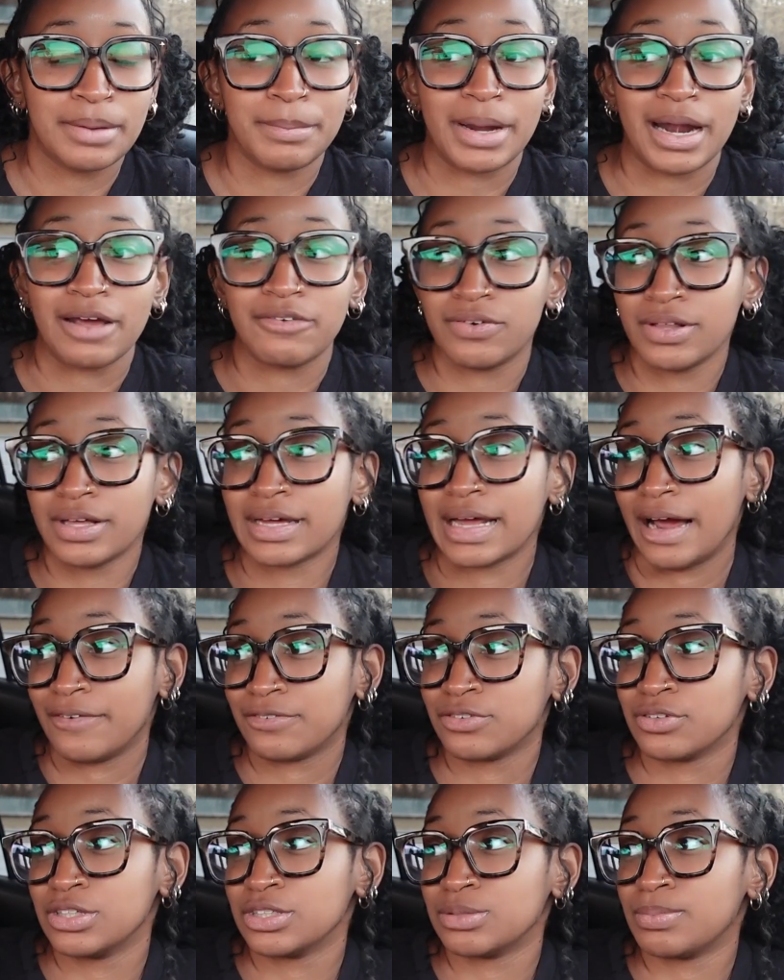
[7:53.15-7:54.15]
But I feel like
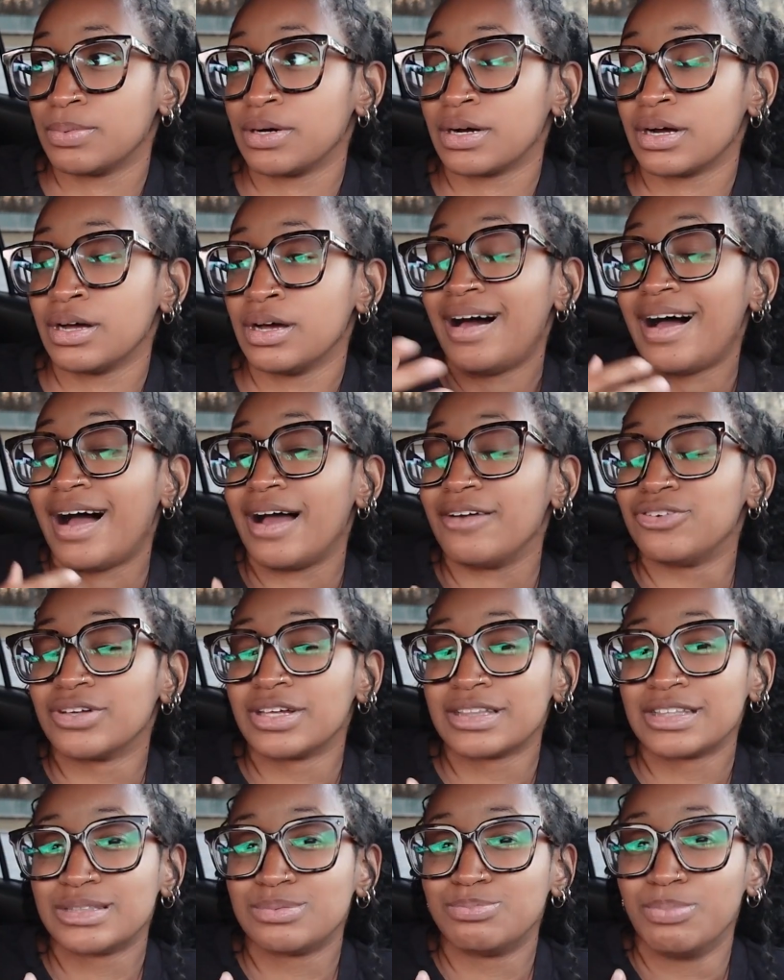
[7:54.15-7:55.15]
after this book, I feel like
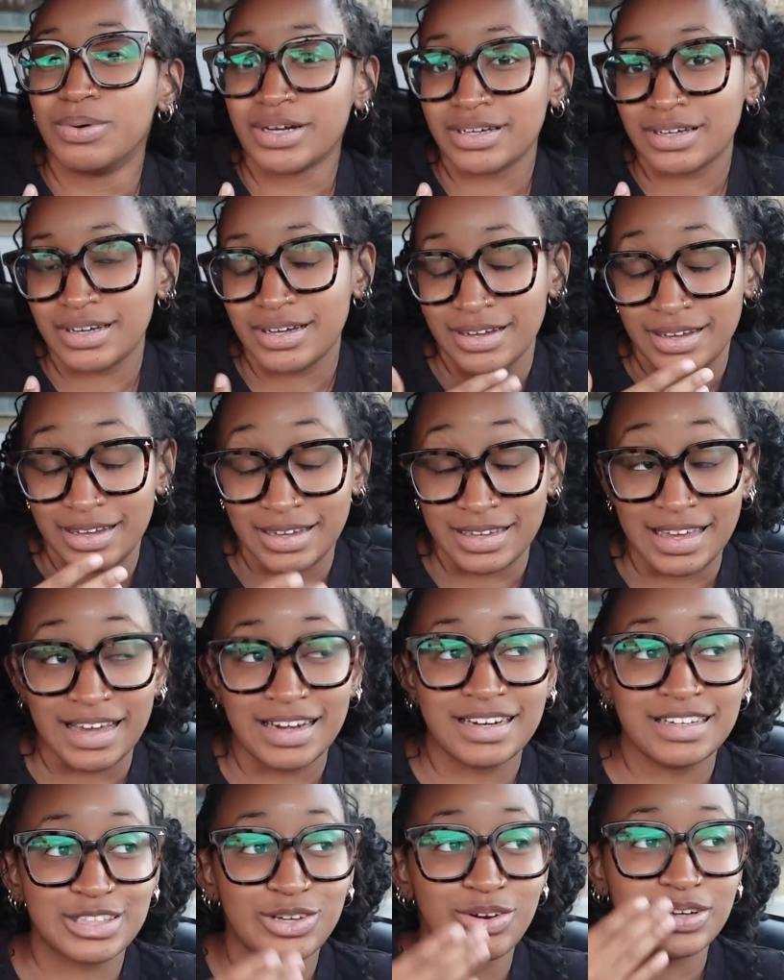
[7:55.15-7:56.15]
this book again
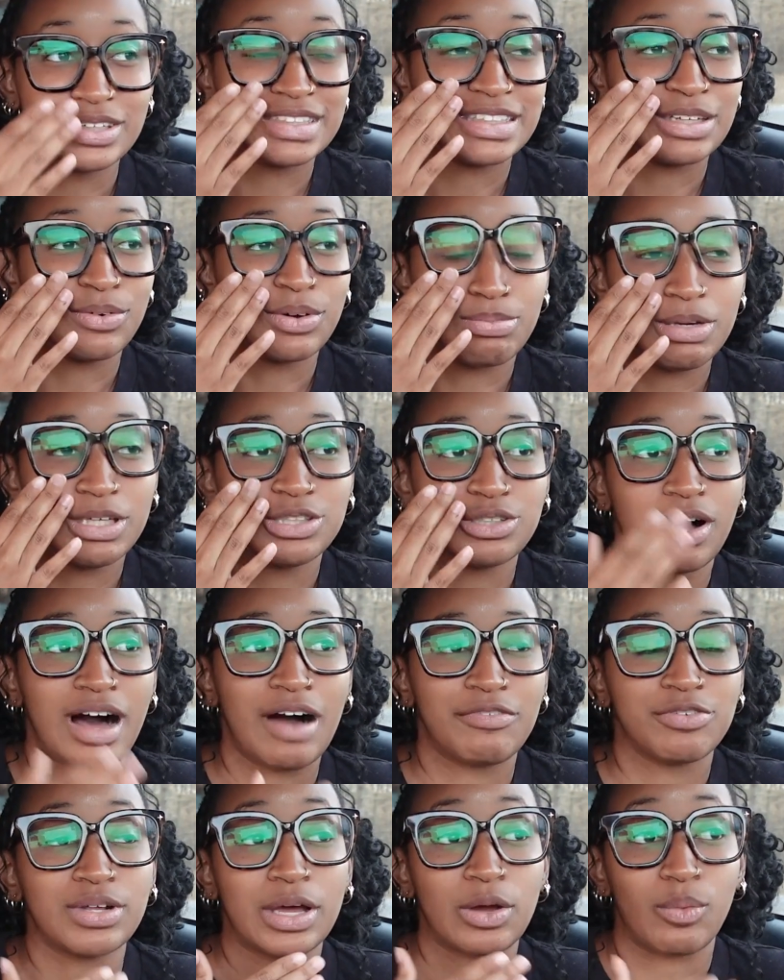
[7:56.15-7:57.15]
is going to sit with me, so I'll have
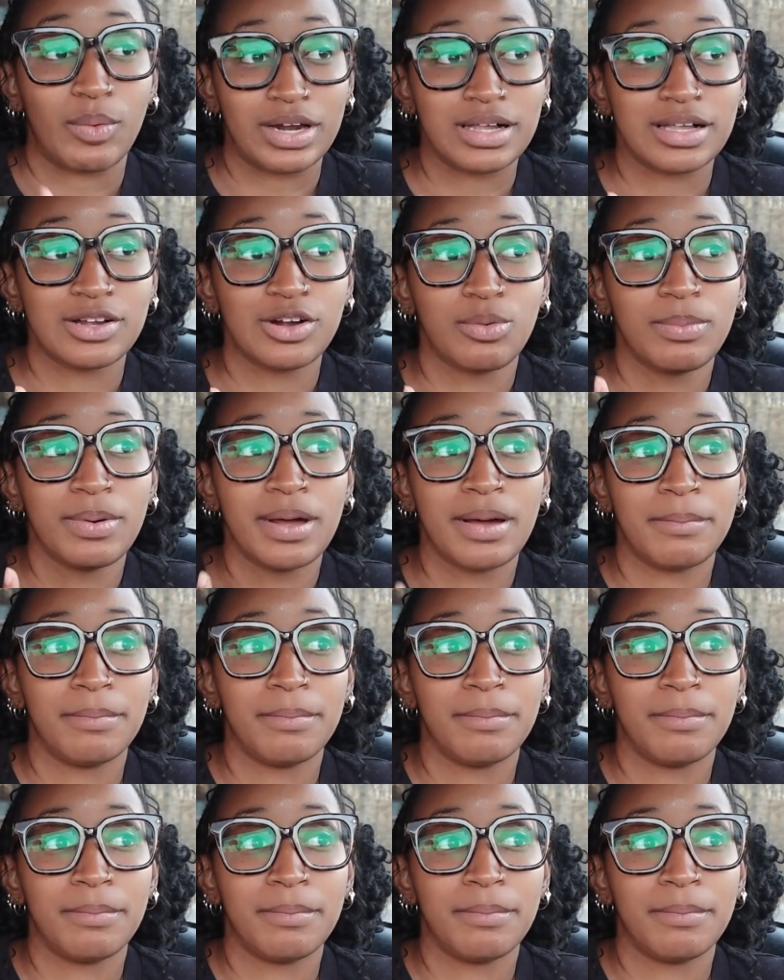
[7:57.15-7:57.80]
to like wait a little bit,